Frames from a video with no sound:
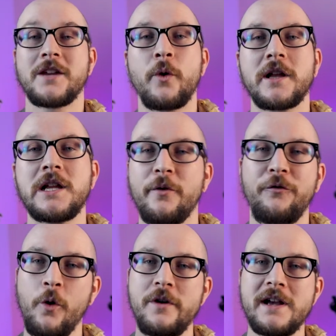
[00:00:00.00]
And quickly,
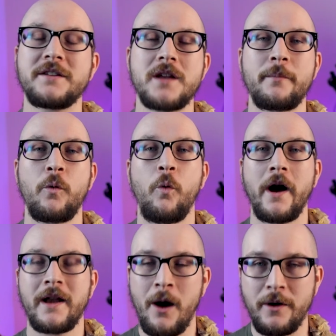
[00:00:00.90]
before we get to number
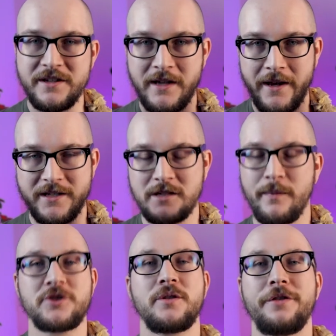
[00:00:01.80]
one, I want to say a
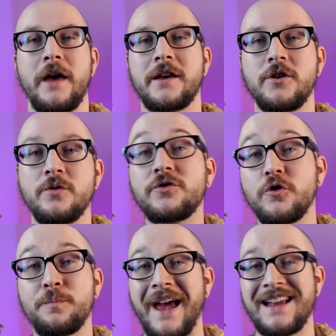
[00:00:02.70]
special thank you
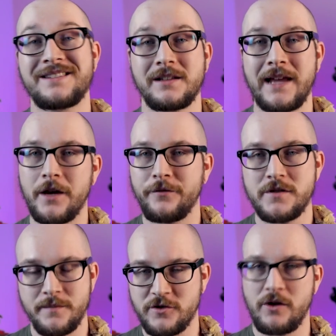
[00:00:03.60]
to Paint2Life, a
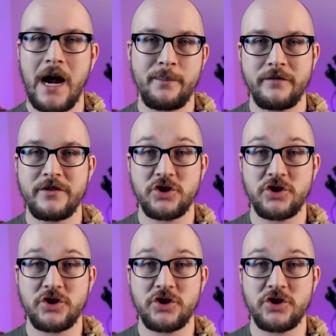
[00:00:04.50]
subscriber of